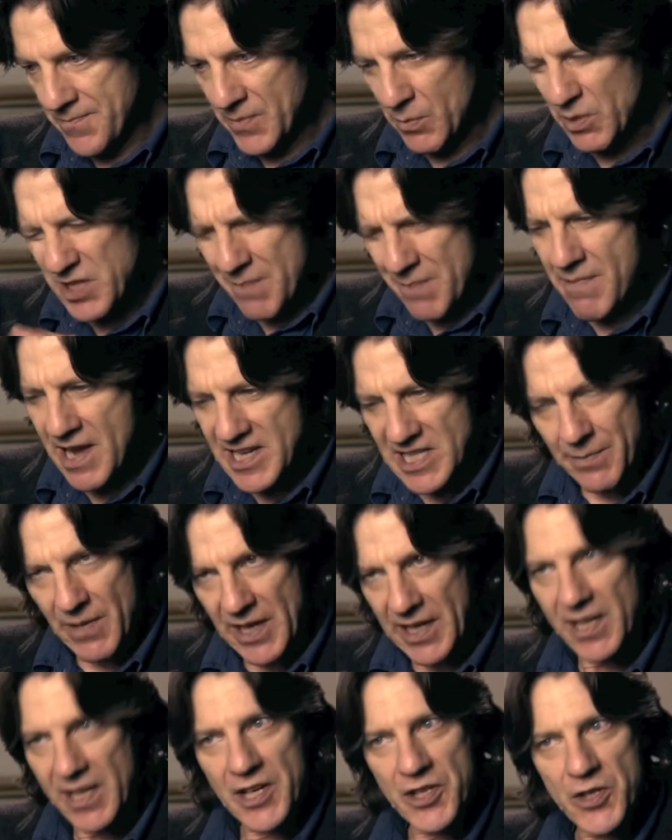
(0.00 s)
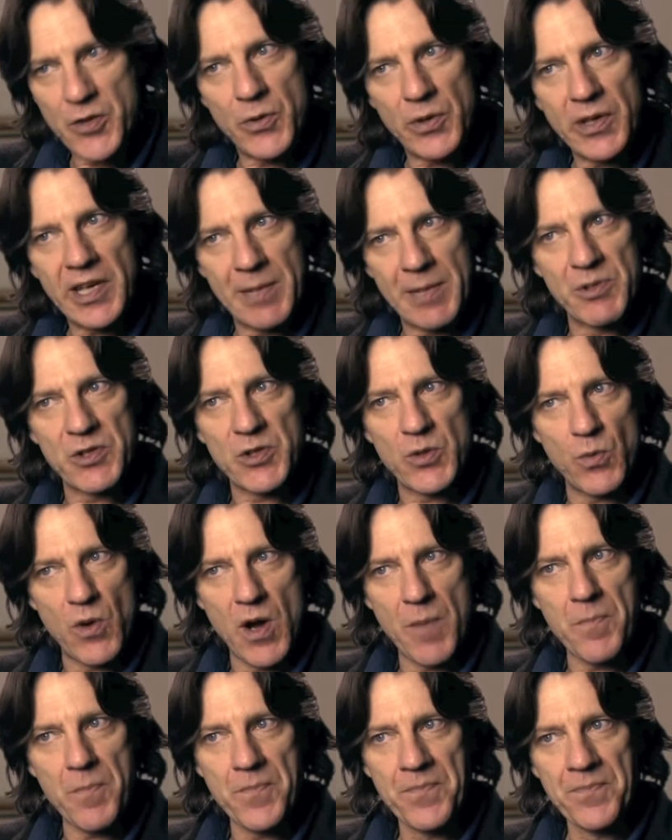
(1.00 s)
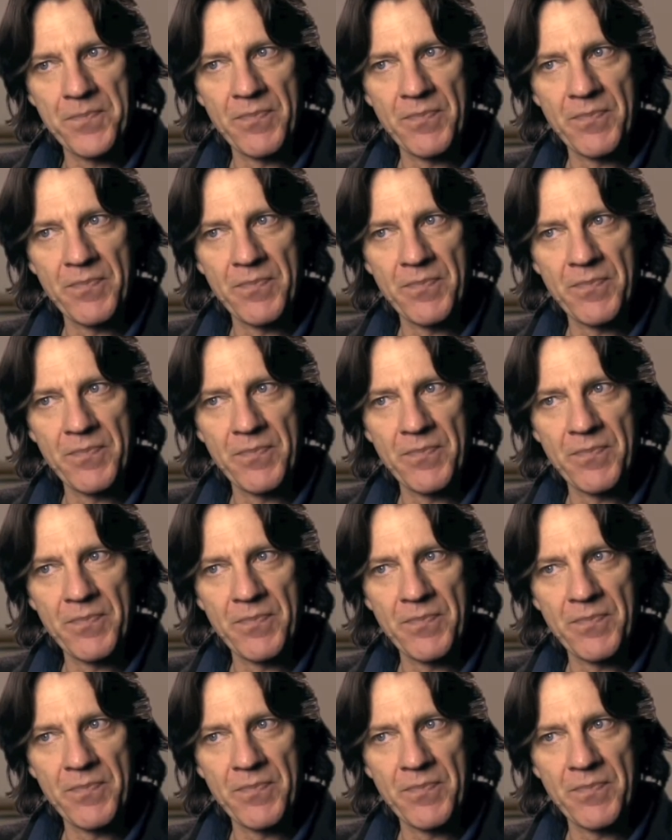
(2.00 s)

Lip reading: Once I met him, I kind of knew he was the one.